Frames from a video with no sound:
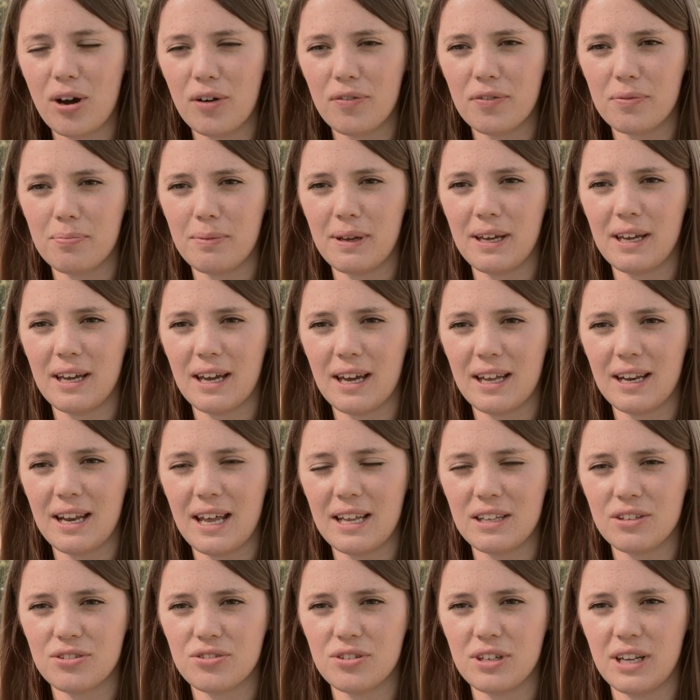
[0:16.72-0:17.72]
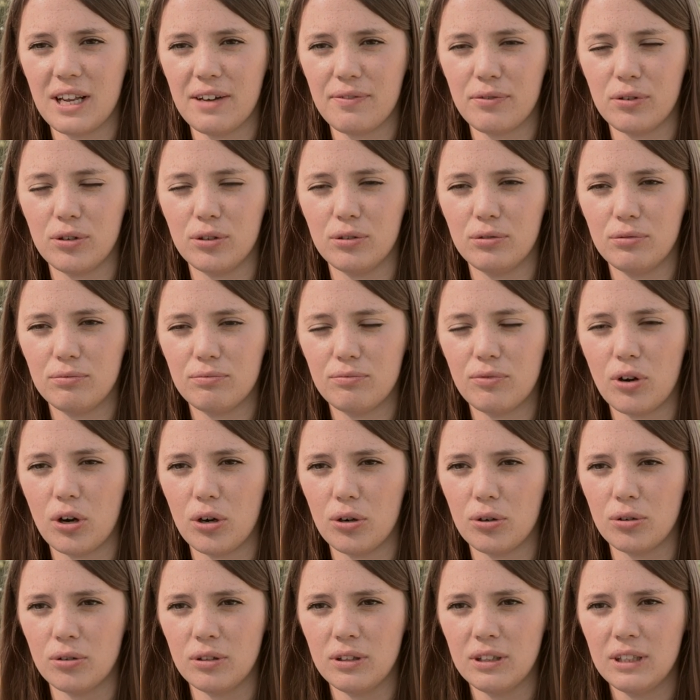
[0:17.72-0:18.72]
offered me an entry-level
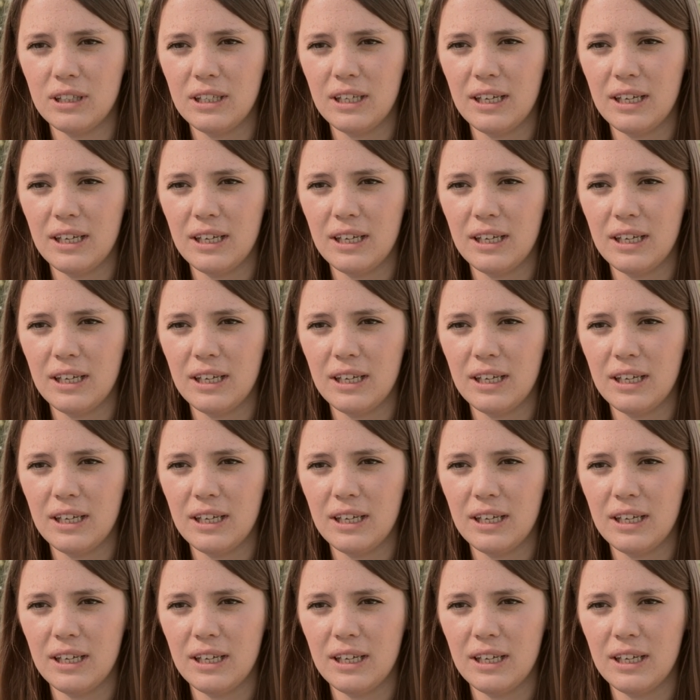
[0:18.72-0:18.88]
role